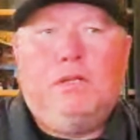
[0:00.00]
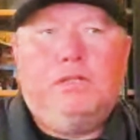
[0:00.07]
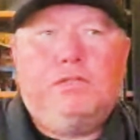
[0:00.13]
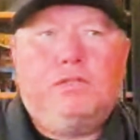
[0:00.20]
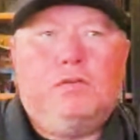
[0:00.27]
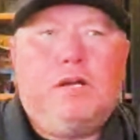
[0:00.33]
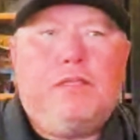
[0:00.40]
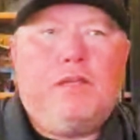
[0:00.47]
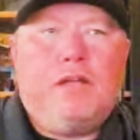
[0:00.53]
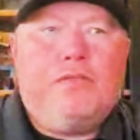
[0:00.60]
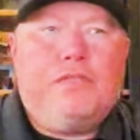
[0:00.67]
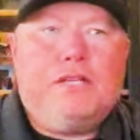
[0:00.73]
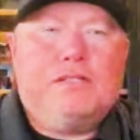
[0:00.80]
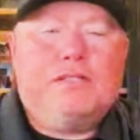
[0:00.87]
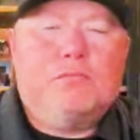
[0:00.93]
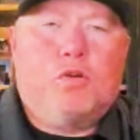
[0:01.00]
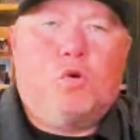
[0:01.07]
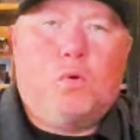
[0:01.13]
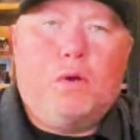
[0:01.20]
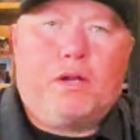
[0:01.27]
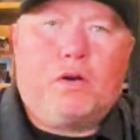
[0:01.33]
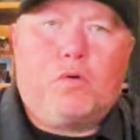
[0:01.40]
So I, I think some
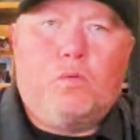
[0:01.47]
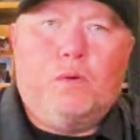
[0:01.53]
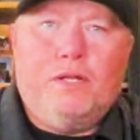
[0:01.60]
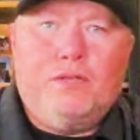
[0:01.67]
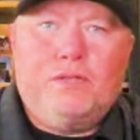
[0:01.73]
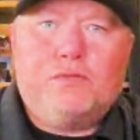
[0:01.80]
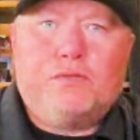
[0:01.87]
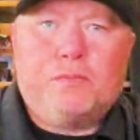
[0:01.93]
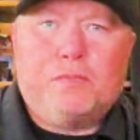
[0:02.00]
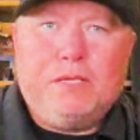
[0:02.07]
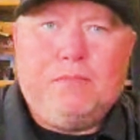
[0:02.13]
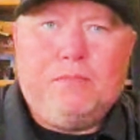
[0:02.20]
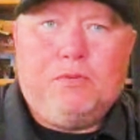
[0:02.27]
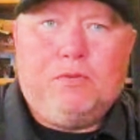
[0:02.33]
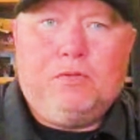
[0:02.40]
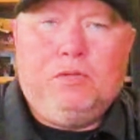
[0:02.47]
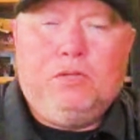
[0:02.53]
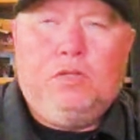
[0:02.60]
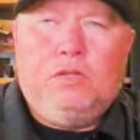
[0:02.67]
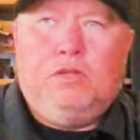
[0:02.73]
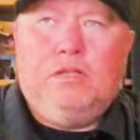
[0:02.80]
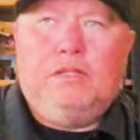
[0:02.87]
quicker wins for people
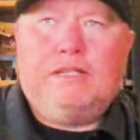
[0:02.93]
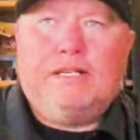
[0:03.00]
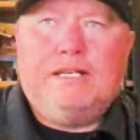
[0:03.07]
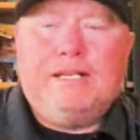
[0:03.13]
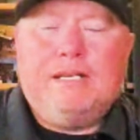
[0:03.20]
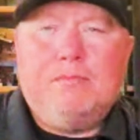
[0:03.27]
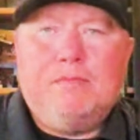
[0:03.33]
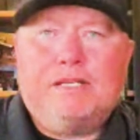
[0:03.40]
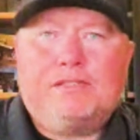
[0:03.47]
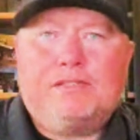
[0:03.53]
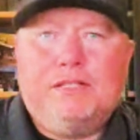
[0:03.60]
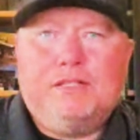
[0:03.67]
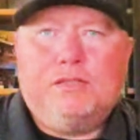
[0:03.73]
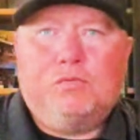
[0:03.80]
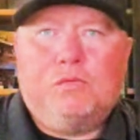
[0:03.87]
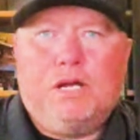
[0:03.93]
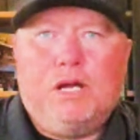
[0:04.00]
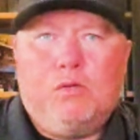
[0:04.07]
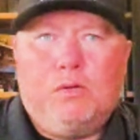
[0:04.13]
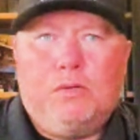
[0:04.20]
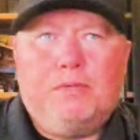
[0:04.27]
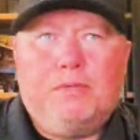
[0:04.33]
that they need to mix in as
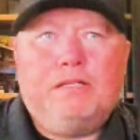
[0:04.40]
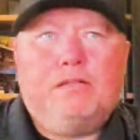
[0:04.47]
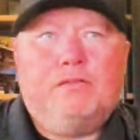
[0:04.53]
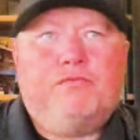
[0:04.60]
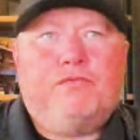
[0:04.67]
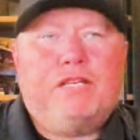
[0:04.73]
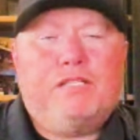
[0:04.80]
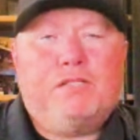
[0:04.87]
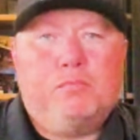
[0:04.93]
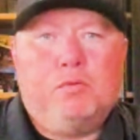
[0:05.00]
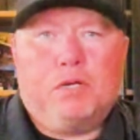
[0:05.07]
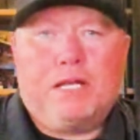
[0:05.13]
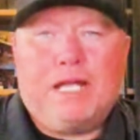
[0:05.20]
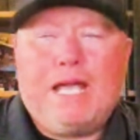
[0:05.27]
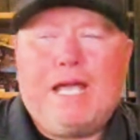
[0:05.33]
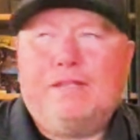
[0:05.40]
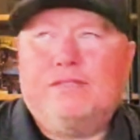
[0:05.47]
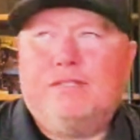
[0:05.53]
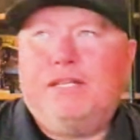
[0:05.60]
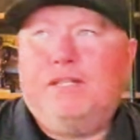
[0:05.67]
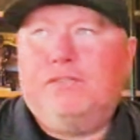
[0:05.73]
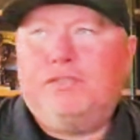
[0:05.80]
well would be Facebook
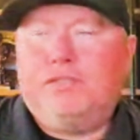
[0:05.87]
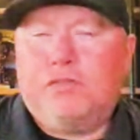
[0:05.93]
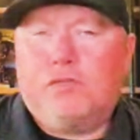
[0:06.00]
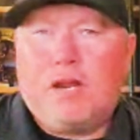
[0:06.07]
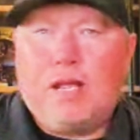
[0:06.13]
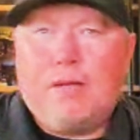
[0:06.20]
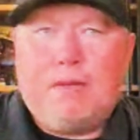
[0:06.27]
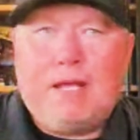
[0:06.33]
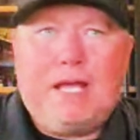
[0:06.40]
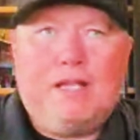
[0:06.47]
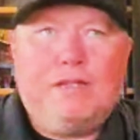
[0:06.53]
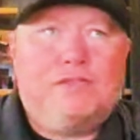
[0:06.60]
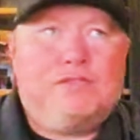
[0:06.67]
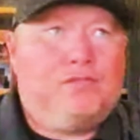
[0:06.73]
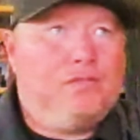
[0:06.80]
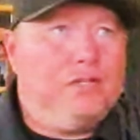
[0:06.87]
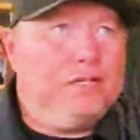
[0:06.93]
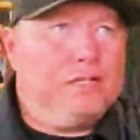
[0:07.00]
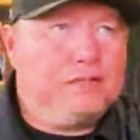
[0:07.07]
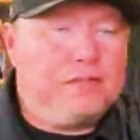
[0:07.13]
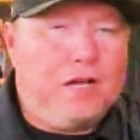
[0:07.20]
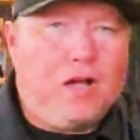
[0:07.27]
ads, Instagram ads,
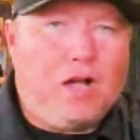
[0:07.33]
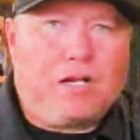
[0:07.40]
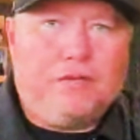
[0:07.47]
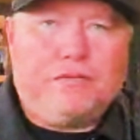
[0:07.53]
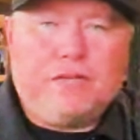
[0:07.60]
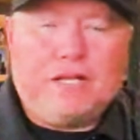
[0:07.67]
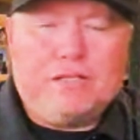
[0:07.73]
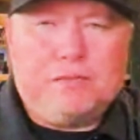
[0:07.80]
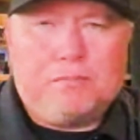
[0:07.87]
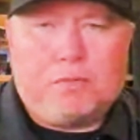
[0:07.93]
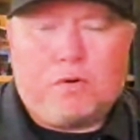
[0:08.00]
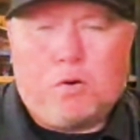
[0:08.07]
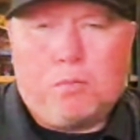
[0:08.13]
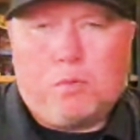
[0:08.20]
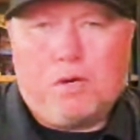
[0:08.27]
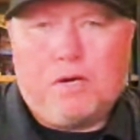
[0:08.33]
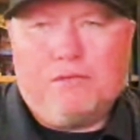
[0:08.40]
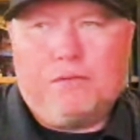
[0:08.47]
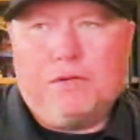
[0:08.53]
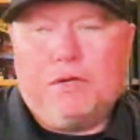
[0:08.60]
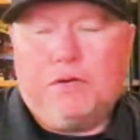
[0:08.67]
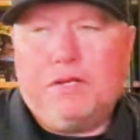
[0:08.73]
TikTok, if that's
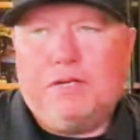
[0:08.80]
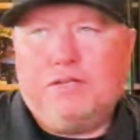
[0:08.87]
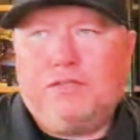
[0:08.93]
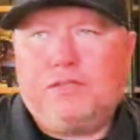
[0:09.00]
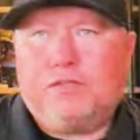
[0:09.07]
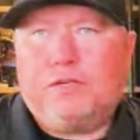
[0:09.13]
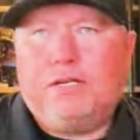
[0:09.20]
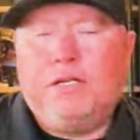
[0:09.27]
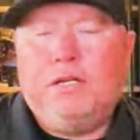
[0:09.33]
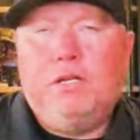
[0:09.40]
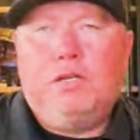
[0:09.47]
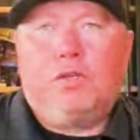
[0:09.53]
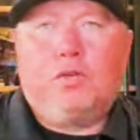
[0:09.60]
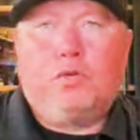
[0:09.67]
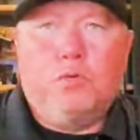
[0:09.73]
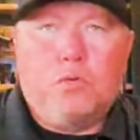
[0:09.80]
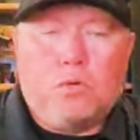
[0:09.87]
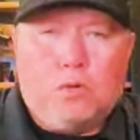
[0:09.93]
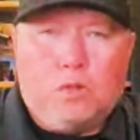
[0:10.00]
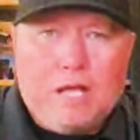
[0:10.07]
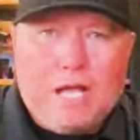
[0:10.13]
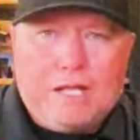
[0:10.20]
appropriate for your mm-hmm. industry,
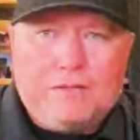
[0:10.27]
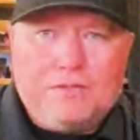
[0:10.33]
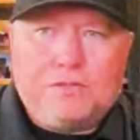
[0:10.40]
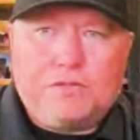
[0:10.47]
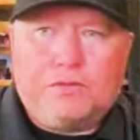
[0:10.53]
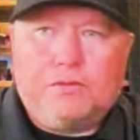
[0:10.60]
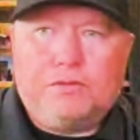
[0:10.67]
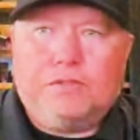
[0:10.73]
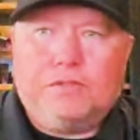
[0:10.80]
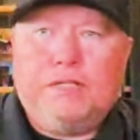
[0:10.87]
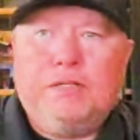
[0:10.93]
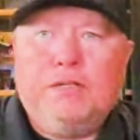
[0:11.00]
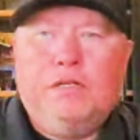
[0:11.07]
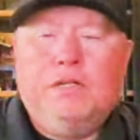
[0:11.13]
Google ads, certainly.